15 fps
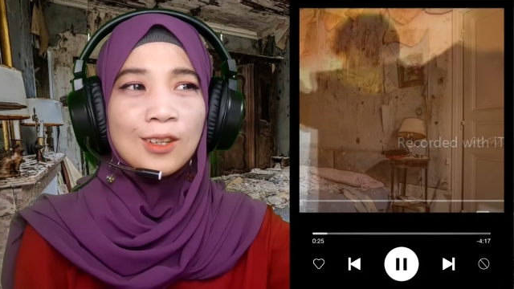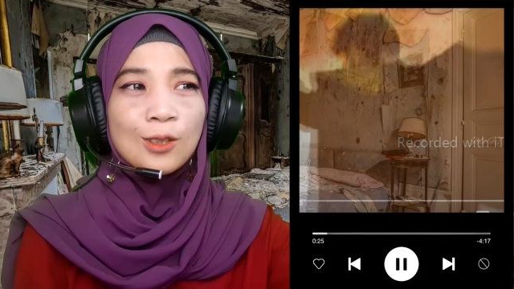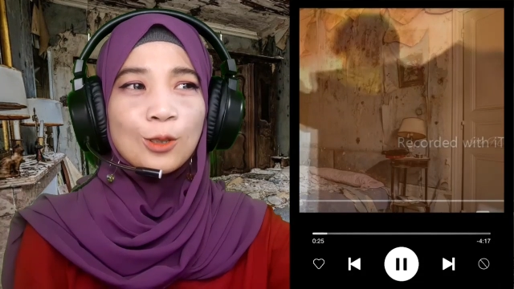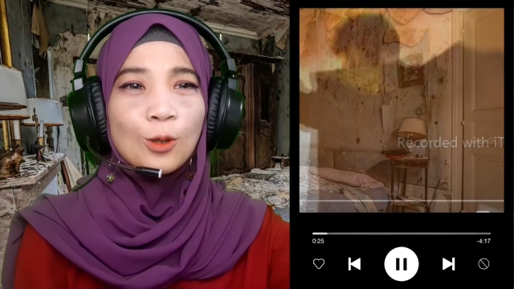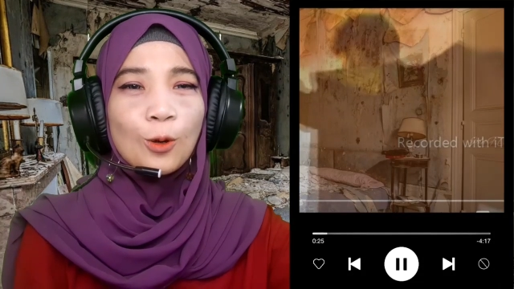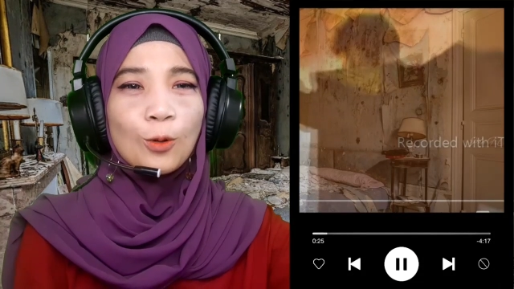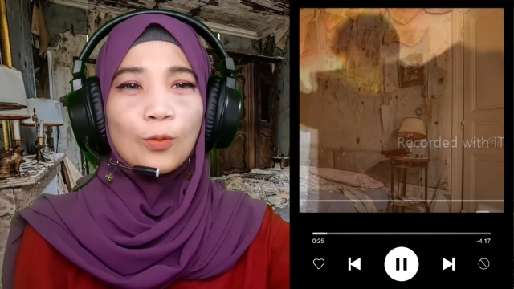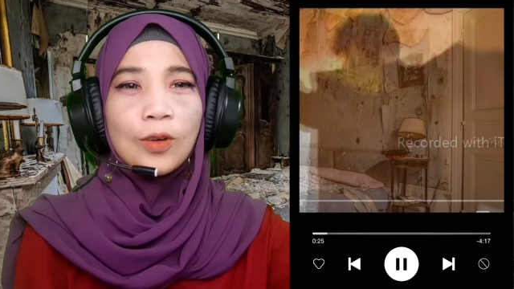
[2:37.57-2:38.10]

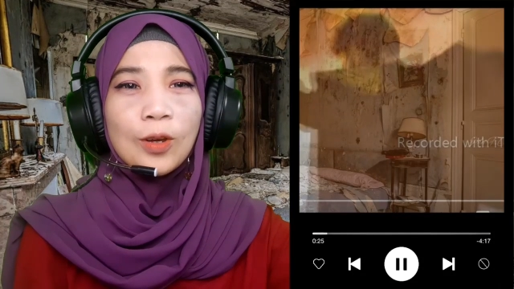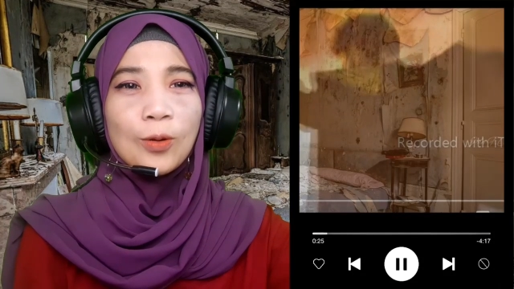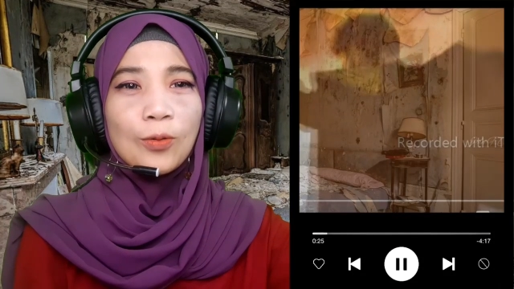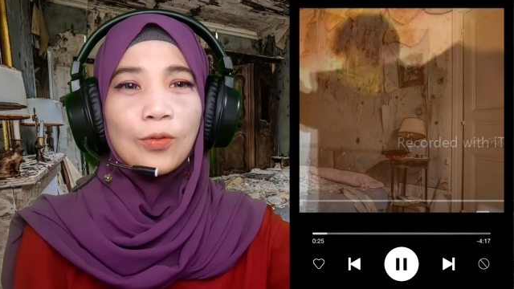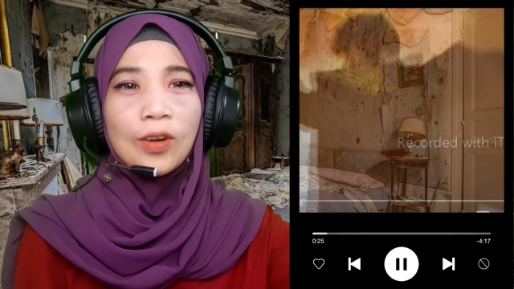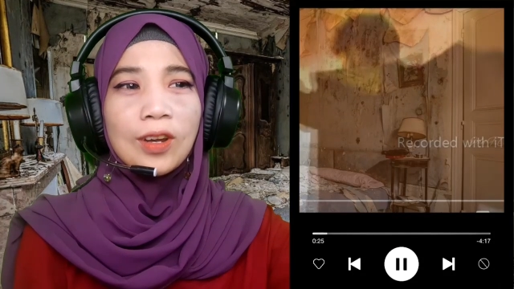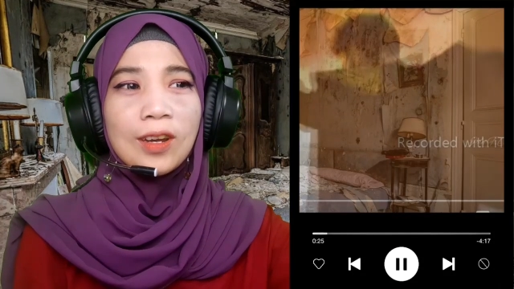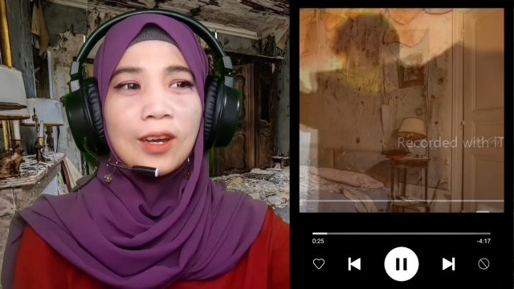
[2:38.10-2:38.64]
So
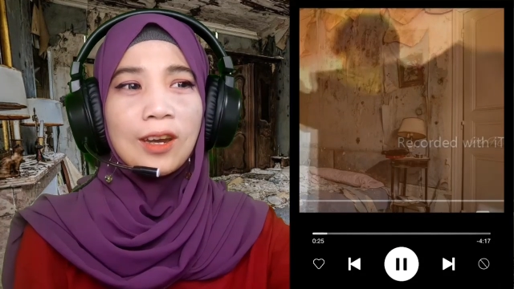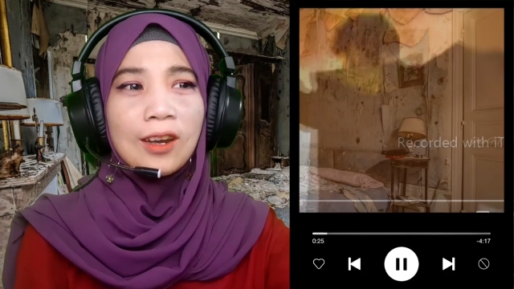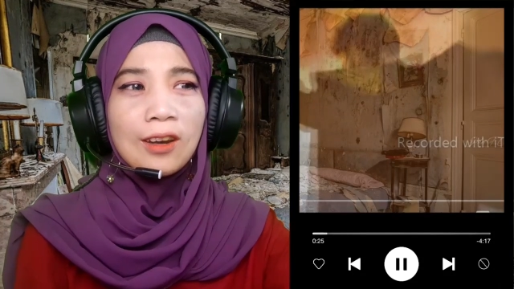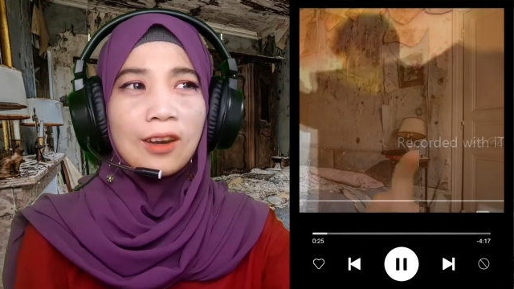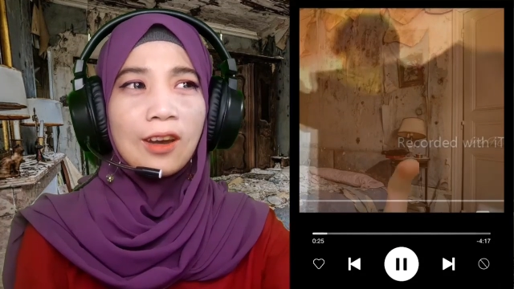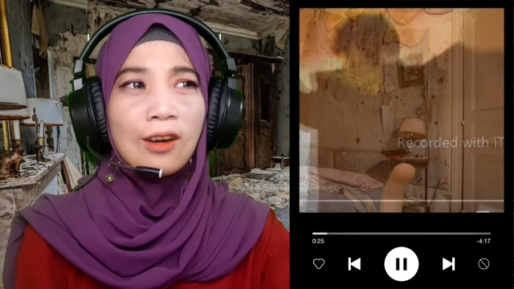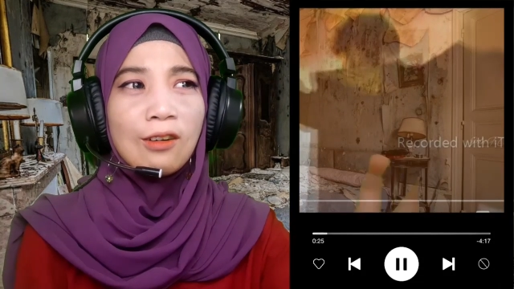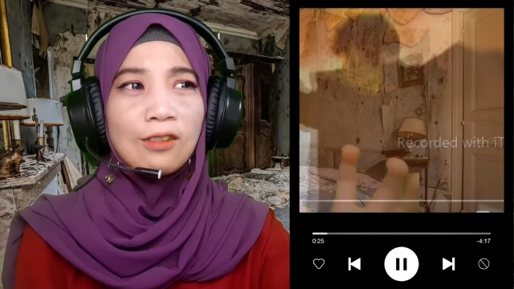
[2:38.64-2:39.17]

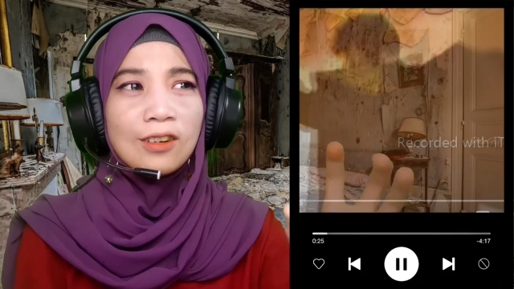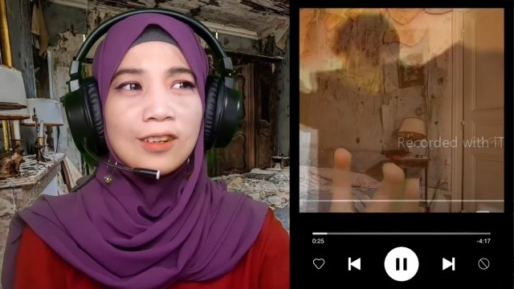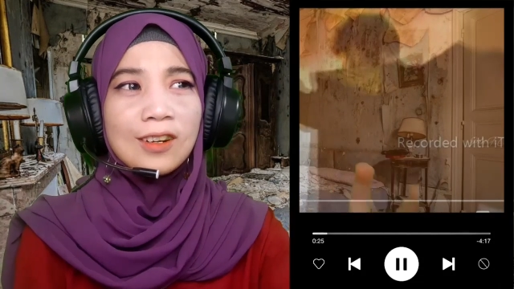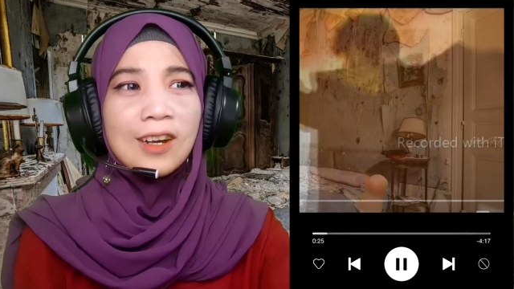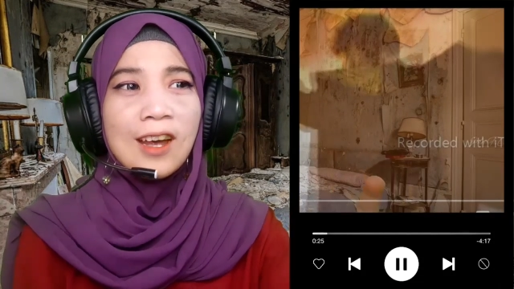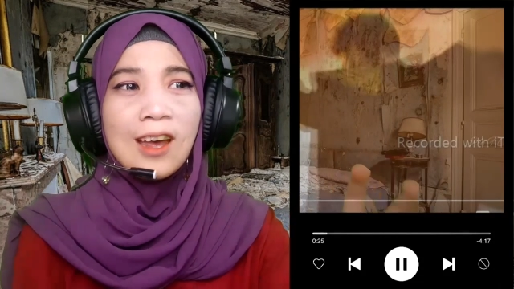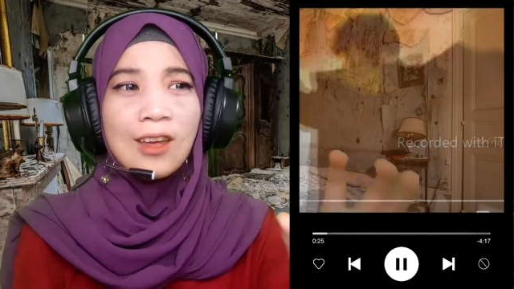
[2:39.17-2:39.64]
very,